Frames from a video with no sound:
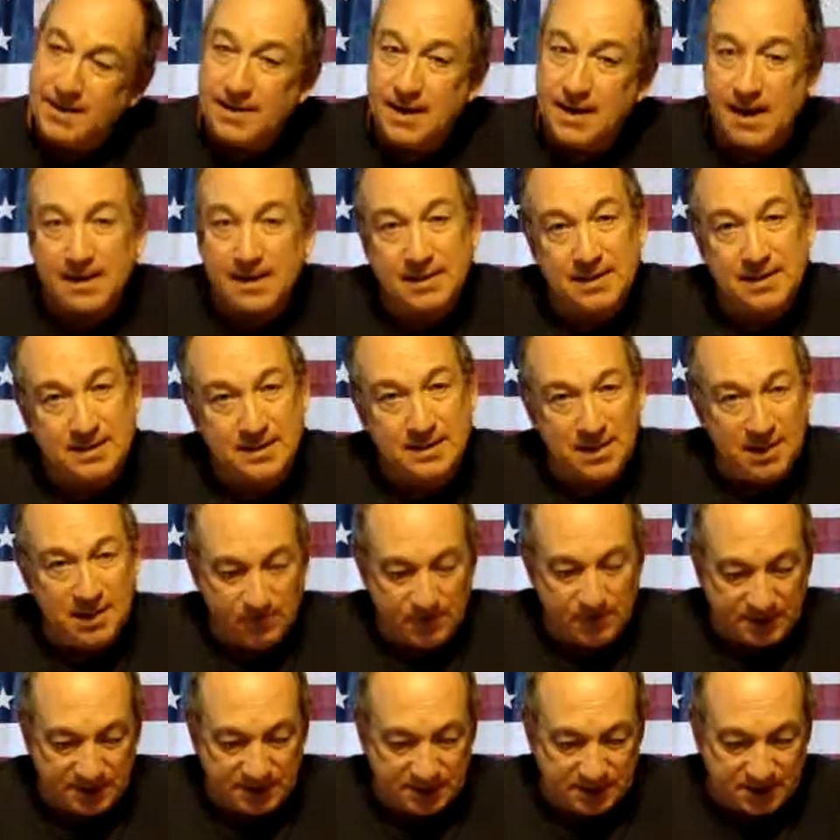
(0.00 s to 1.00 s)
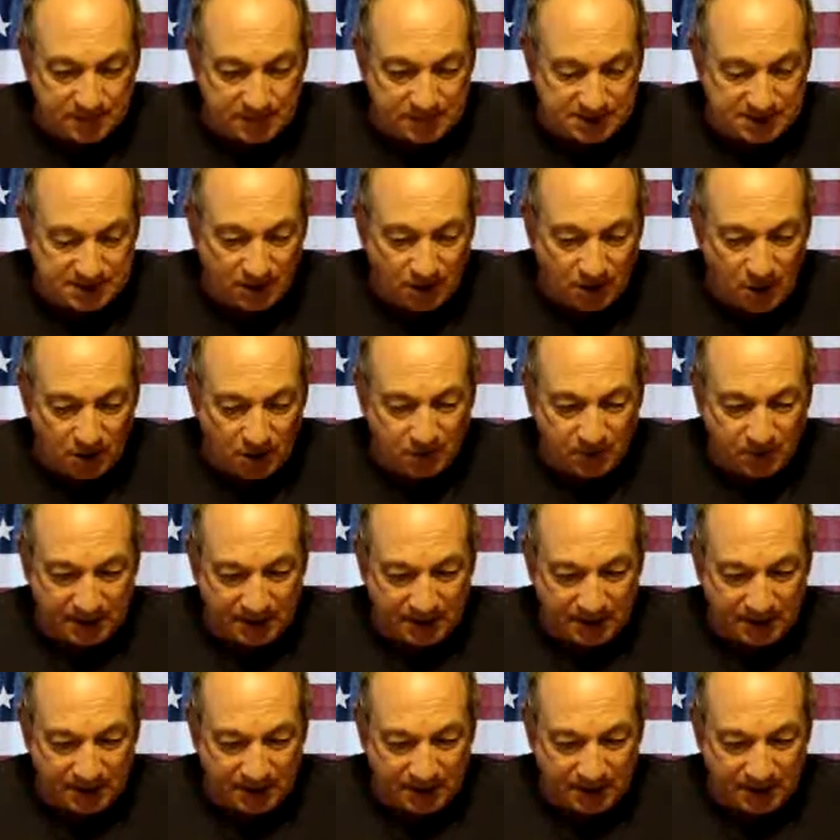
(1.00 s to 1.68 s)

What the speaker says: Not content with dismissing all